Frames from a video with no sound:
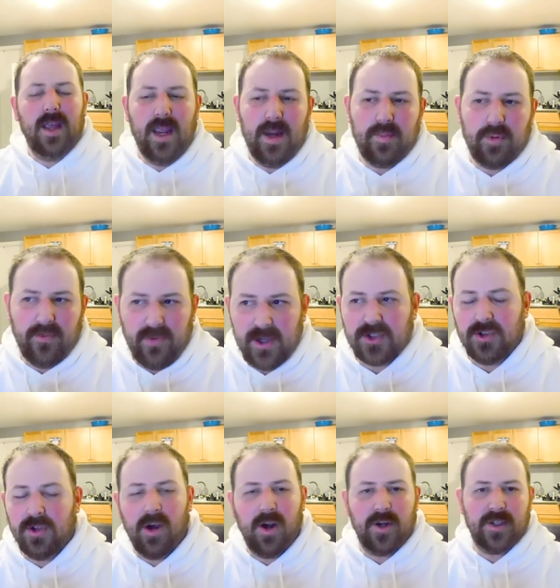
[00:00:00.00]
a
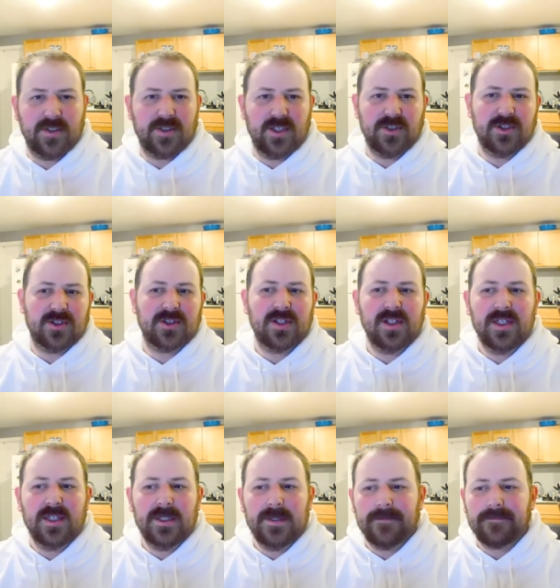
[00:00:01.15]
professional artist.
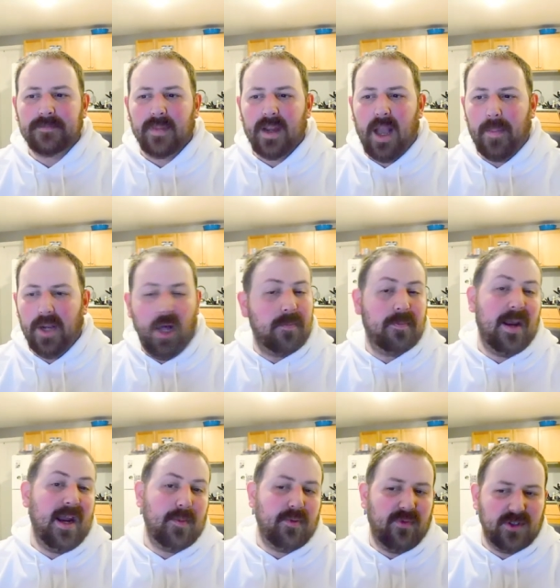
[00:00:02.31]
I'm an
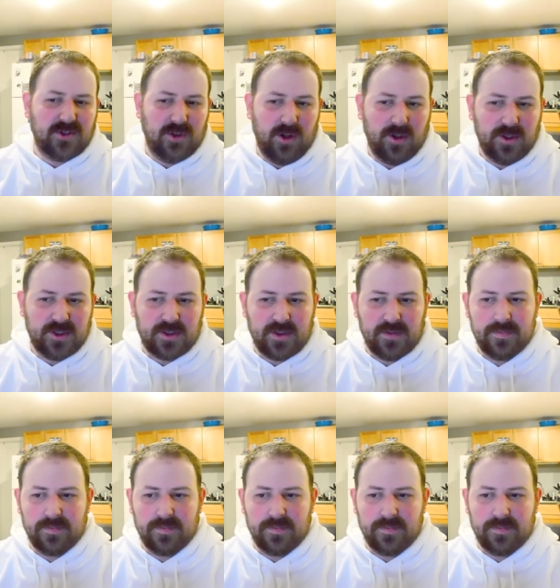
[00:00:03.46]
unpaid professional artist.